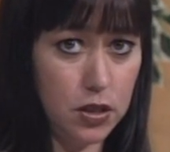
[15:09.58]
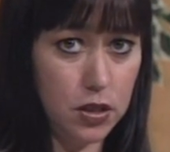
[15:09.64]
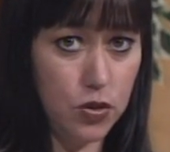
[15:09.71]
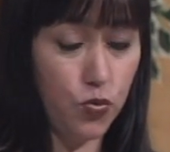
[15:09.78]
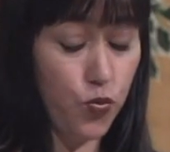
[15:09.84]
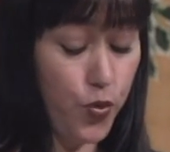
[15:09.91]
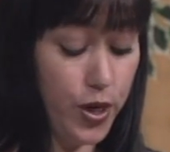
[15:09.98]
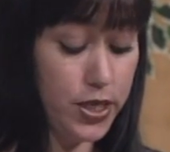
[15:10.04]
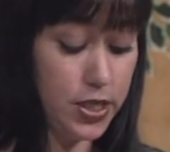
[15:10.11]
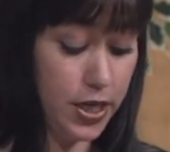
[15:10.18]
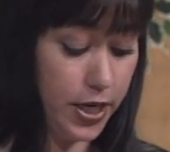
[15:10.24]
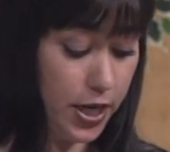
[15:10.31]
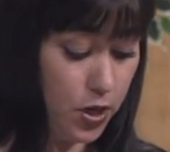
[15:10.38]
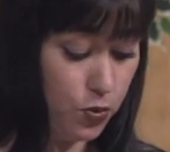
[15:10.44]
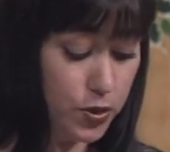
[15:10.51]
reason
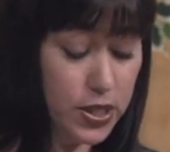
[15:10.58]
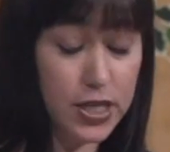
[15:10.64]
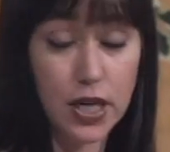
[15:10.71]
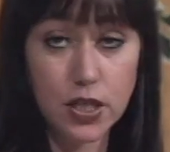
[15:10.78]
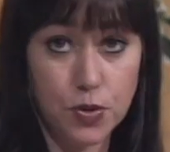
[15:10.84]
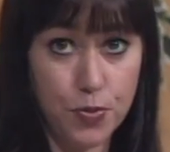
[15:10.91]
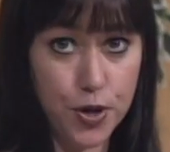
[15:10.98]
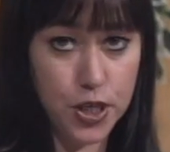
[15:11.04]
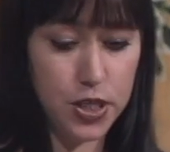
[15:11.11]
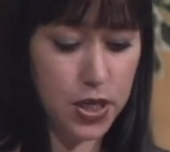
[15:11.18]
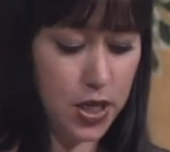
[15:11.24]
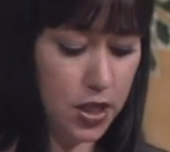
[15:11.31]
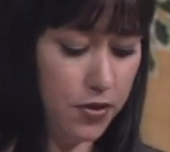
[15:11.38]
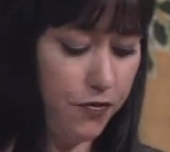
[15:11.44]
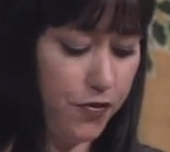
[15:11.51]
he was sent to prison
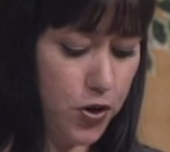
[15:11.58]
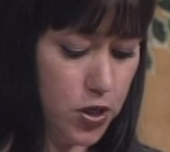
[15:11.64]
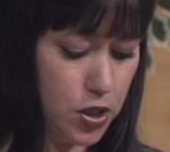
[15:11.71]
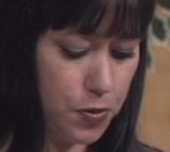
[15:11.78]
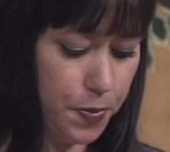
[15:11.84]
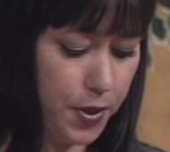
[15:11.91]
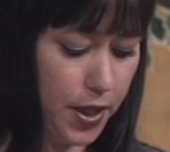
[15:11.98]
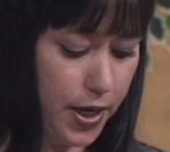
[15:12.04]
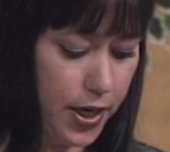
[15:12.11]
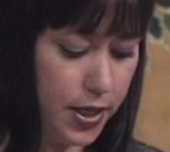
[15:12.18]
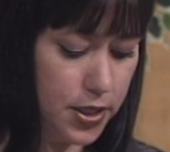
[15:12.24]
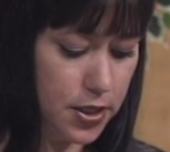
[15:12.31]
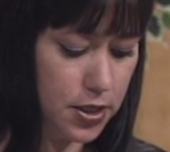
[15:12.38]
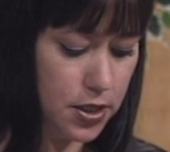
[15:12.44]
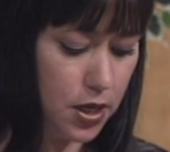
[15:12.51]
in the first
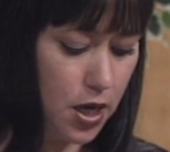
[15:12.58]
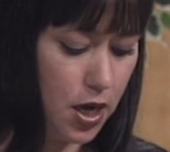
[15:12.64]
place.